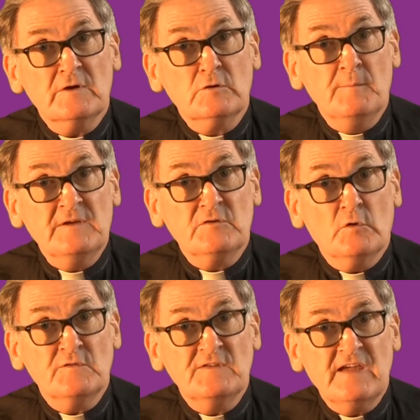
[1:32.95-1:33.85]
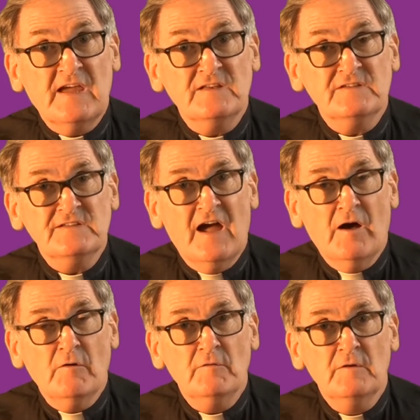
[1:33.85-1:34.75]
We're coming towards the end
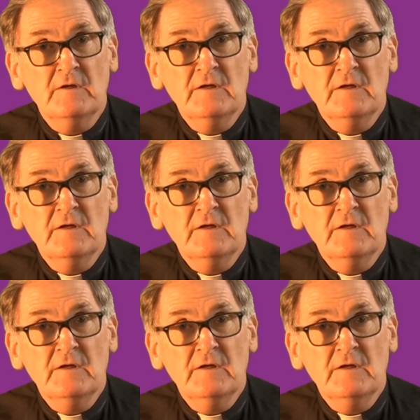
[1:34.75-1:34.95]
now,